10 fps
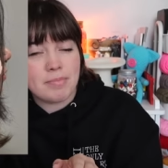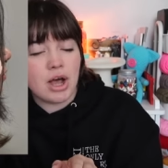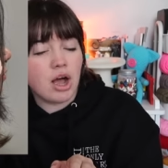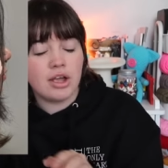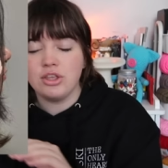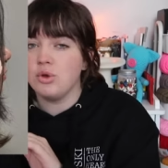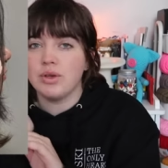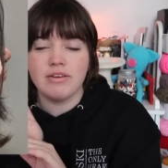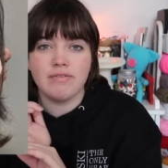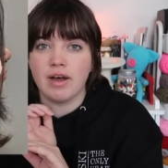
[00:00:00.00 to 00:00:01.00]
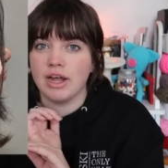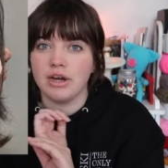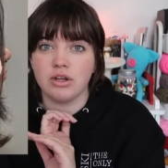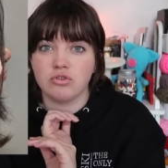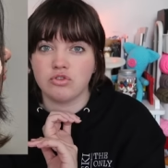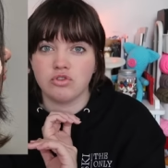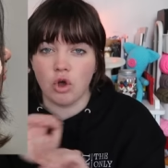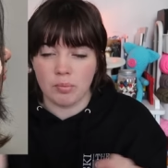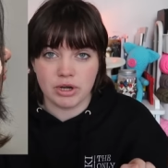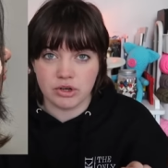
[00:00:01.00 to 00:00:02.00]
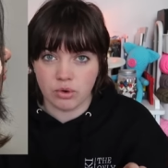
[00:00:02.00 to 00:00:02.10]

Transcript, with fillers: but you can find so many